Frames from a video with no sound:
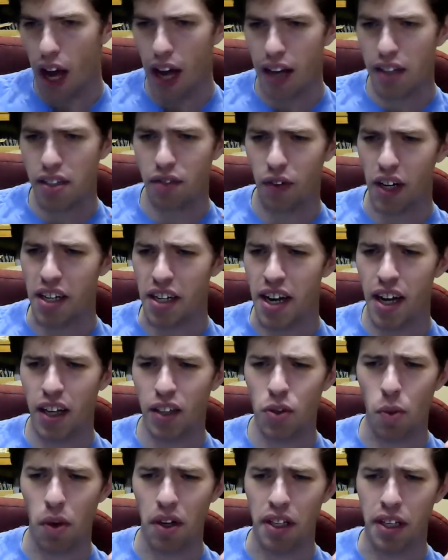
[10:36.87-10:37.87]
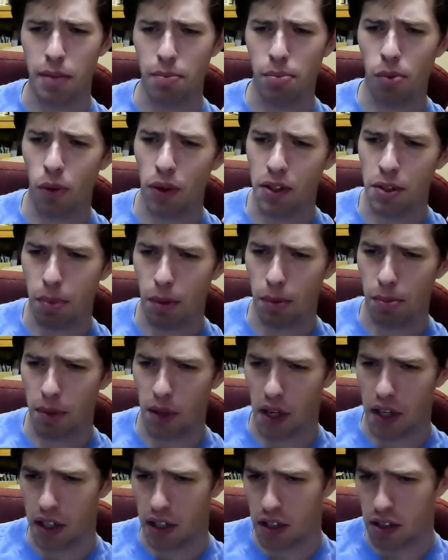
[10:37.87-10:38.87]
As of right now, 20 hit points per
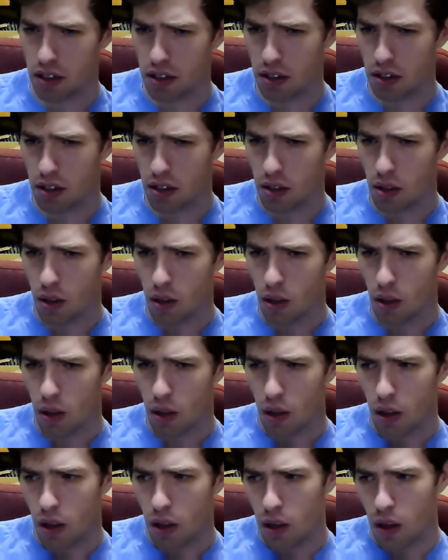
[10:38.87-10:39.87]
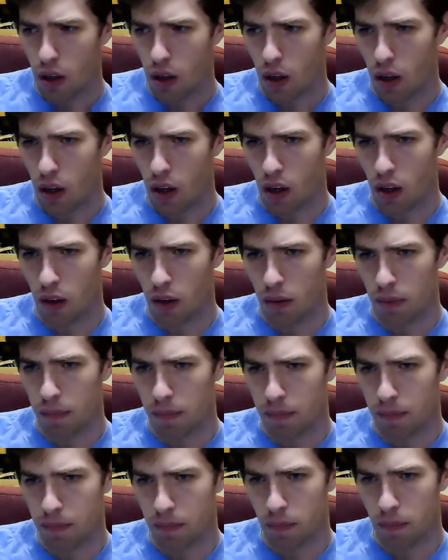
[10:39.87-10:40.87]
player,
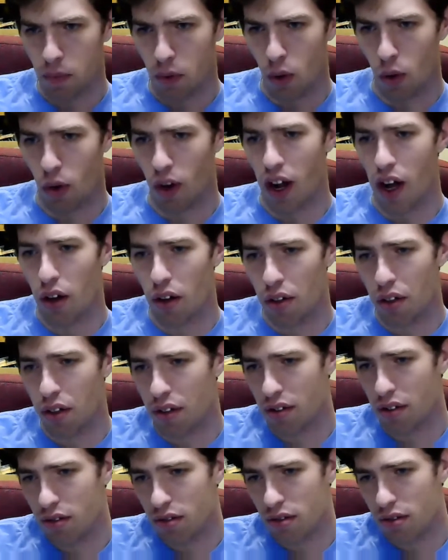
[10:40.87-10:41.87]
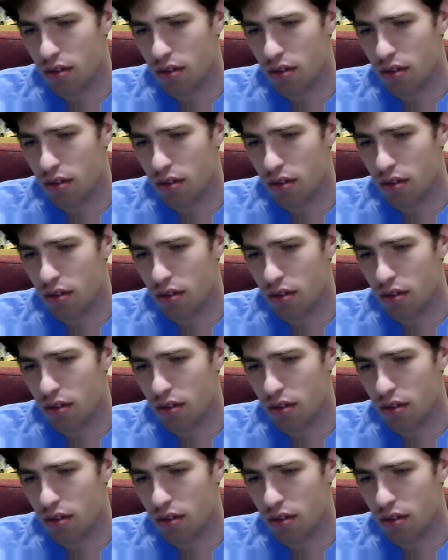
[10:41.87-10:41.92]
or health.